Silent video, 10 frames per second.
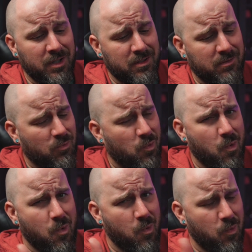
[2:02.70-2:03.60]
it's
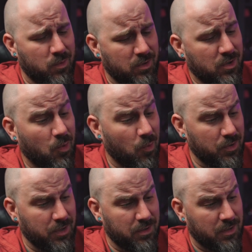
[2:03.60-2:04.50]

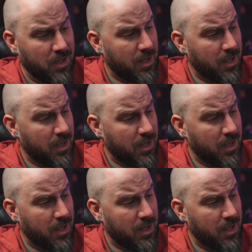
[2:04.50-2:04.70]
gorgeous.